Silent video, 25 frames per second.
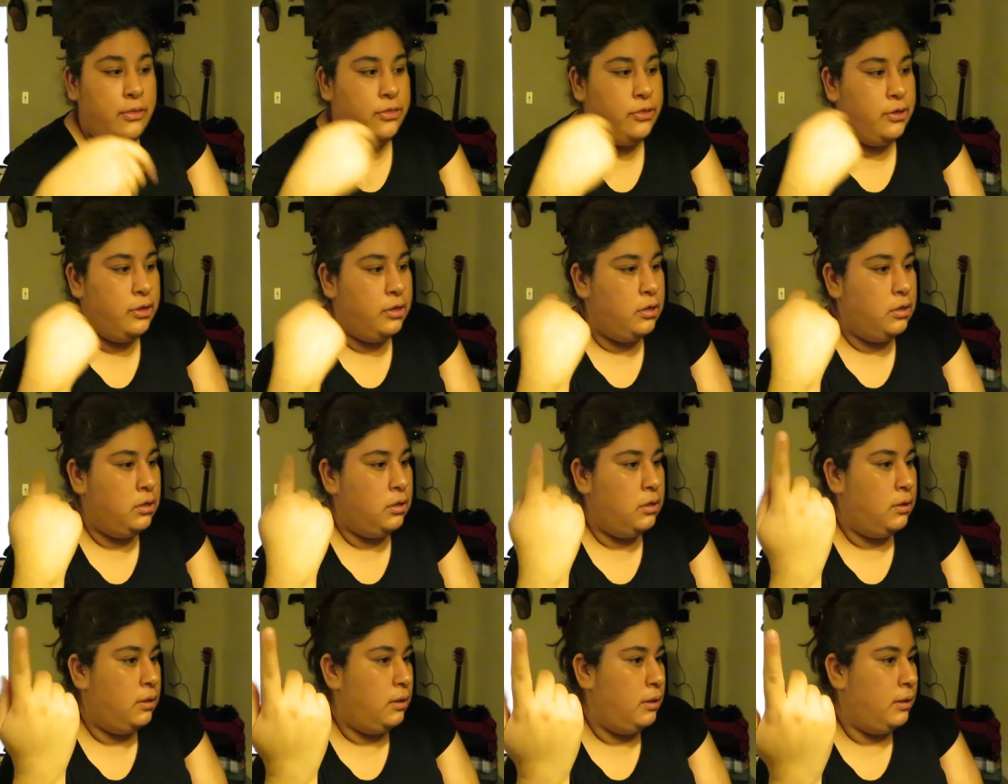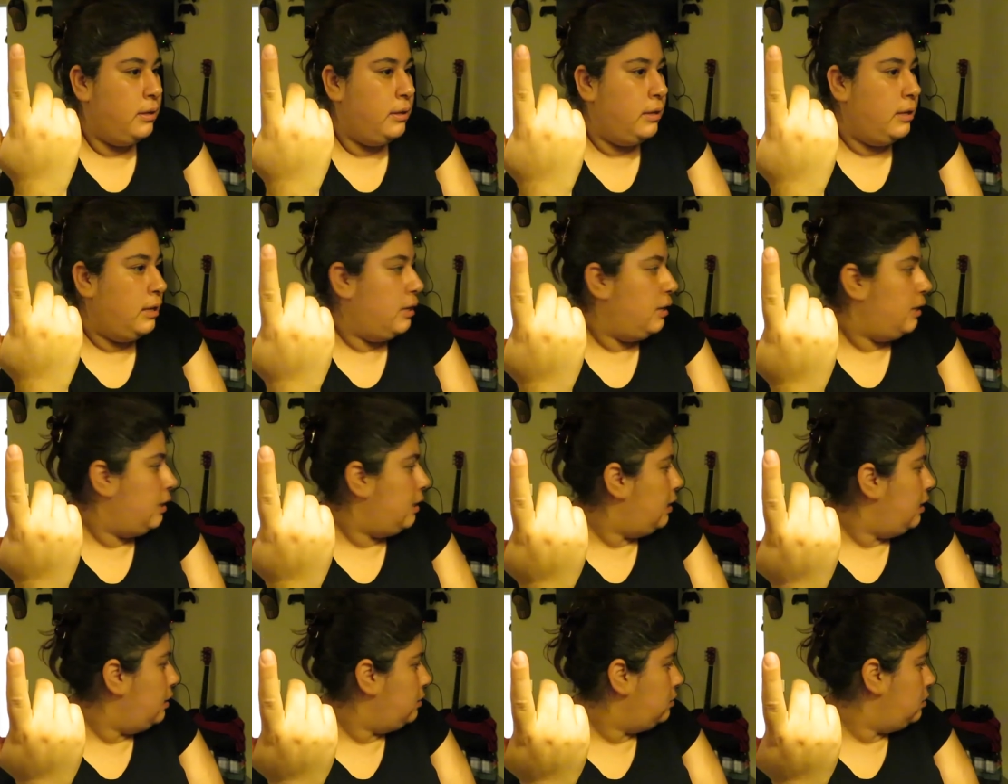and
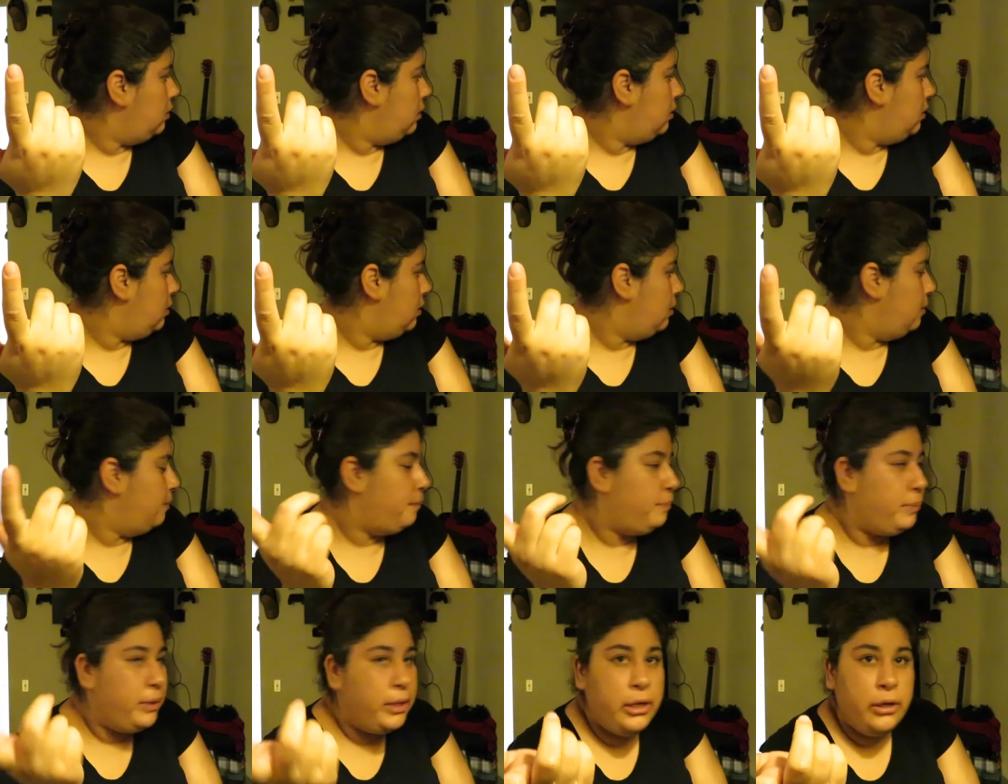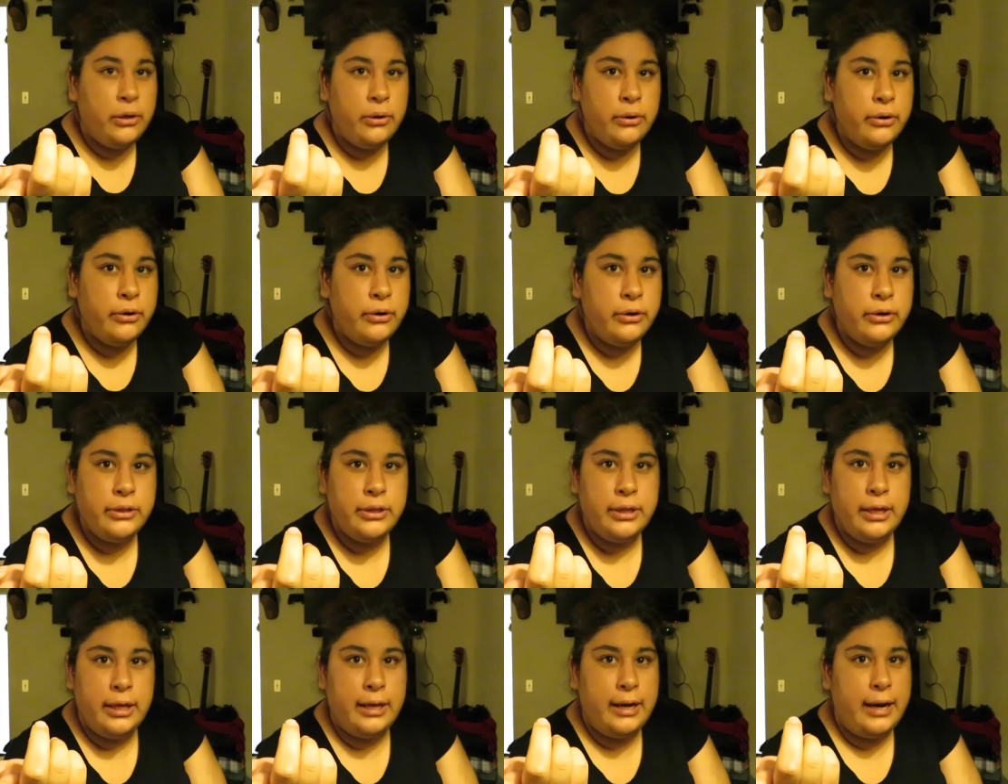I got the
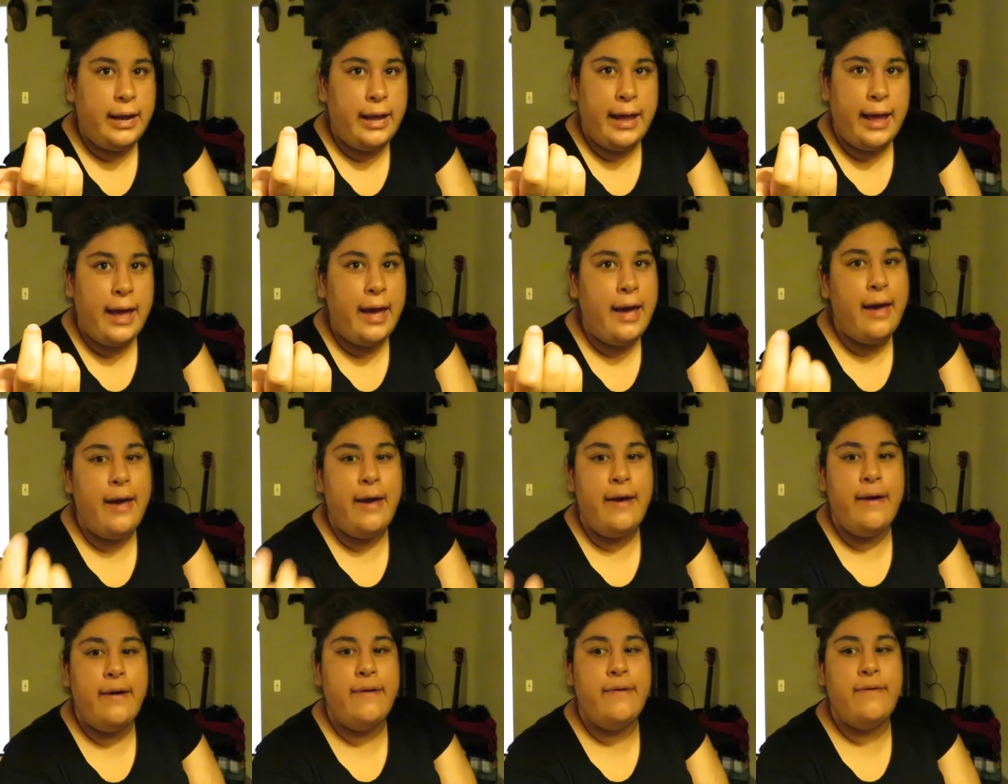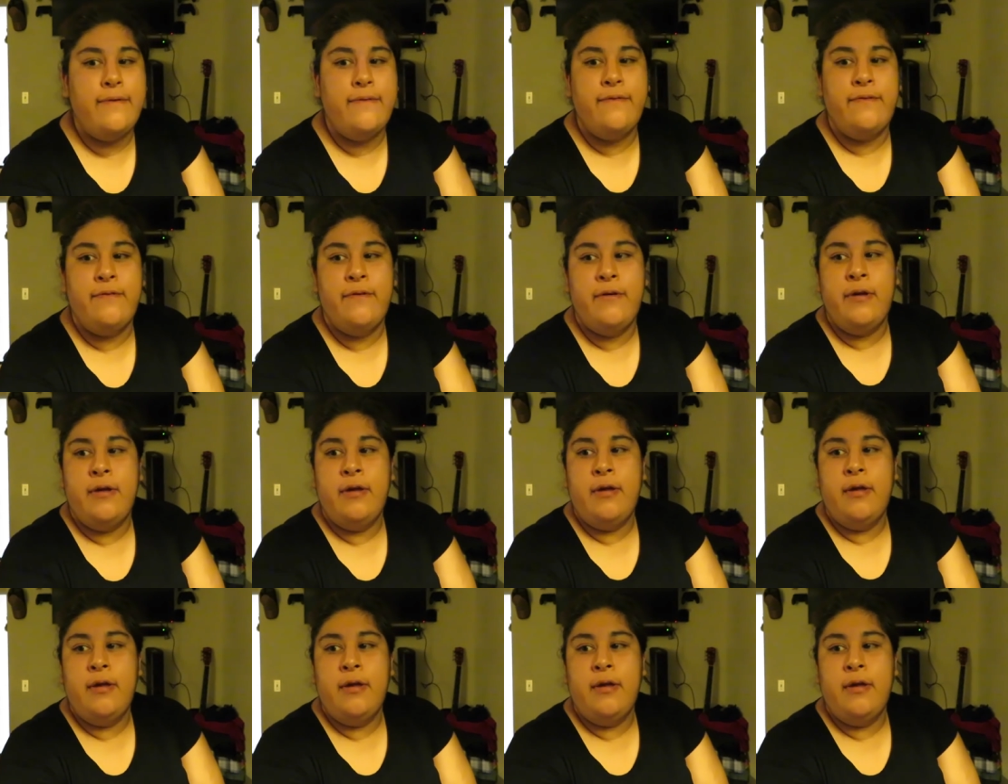computer that I have,